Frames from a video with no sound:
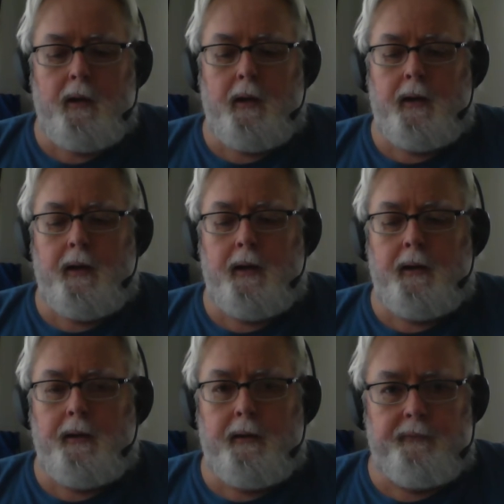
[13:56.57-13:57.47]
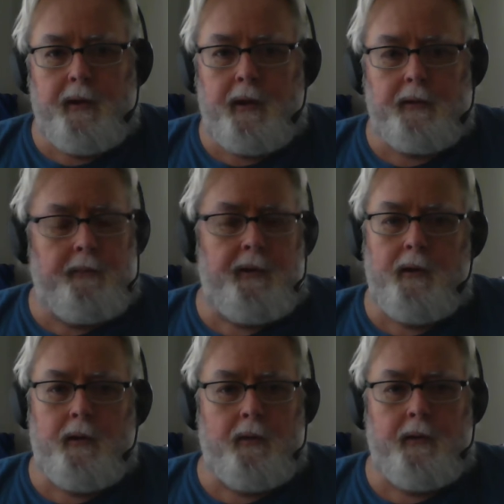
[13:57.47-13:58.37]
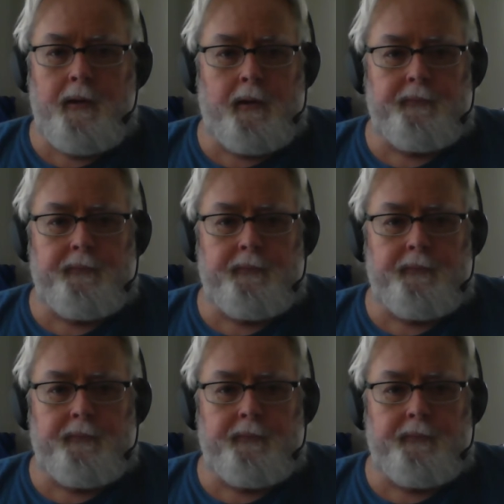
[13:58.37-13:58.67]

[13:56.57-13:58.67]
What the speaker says: If not, let me know, and